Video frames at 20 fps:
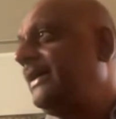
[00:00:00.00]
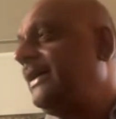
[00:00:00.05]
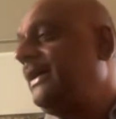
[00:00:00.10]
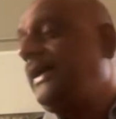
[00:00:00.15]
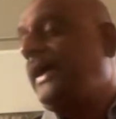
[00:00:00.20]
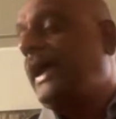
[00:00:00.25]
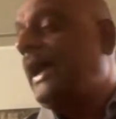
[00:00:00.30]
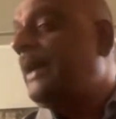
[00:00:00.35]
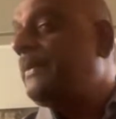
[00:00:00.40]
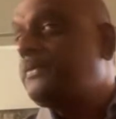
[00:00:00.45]

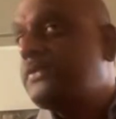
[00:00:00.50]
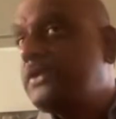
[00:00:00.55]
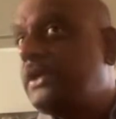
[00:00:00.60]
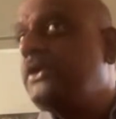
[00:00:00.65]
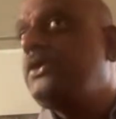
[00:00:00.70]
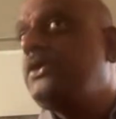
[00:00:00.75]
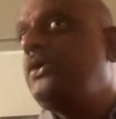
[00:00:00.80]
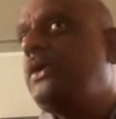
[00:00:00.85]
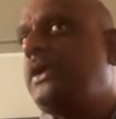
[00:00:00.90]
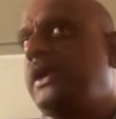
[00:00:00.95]

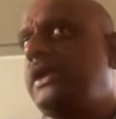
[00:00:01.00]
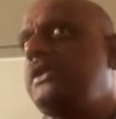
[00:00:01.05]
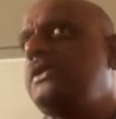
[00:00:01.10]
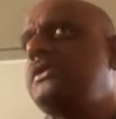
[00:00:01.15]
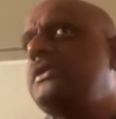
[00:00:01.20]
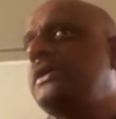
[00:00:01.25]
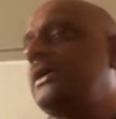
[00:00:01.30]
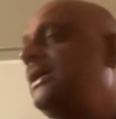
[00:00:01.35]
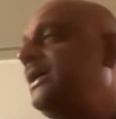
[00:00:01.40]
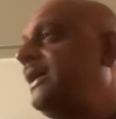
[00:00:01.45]
Absent
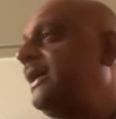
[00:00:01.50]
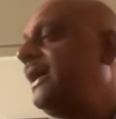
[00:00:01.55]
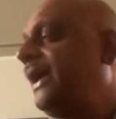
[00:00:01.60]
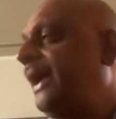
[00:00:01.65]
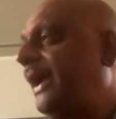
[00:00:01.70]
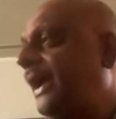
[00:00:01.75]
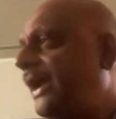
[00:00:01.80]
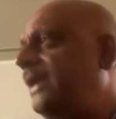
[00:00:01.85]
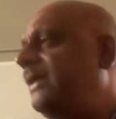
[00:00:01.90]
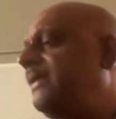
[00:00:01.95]
uterus
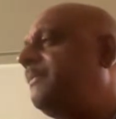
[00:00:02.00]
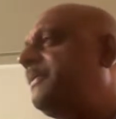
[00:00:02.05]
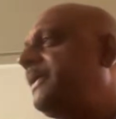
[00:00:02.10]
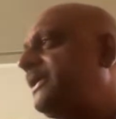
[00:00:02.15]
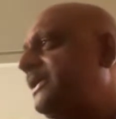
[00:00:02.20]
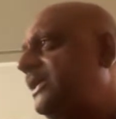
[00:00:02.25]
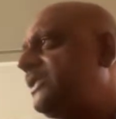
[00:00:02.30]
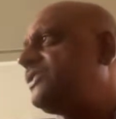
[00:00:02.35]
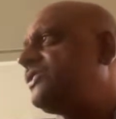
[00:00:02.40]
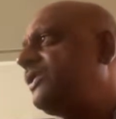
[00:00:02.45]
and
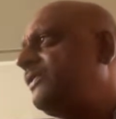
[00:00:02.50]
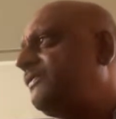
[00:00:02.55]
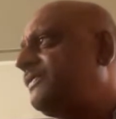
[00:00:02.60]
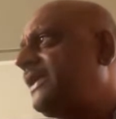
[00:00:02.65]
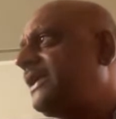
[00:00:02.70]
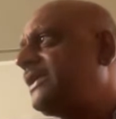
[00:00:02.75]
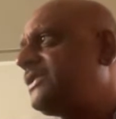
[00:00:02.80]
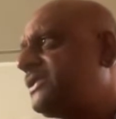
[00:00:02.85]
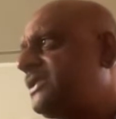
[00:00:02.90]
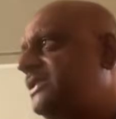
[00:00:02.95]
presence of
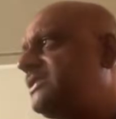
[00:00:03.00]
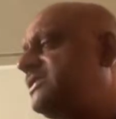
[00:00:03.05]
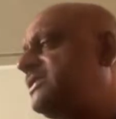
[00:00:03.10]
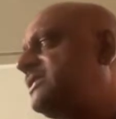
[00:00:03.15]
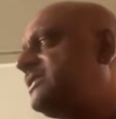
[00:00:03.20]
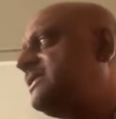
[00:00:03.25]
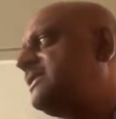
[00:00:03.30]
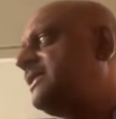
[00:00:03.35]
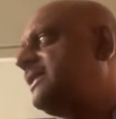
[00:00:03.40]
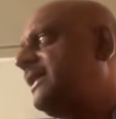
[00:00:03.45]

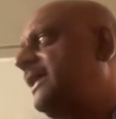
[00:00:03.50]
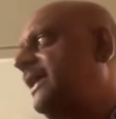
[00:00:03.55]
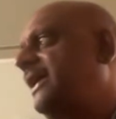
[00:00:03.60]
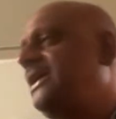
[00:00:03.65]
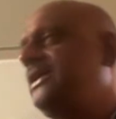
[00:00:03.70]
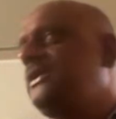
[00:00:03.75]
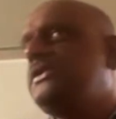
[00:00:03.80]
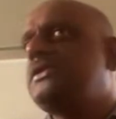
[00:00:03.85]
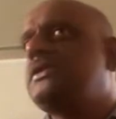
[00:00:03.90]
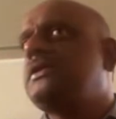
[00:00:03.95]
testis
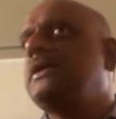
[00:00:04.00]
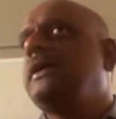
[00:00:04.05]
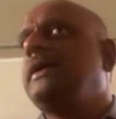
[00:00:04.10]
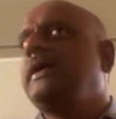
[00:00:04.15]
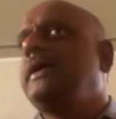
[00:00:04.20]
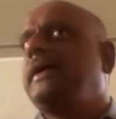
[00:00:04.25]
is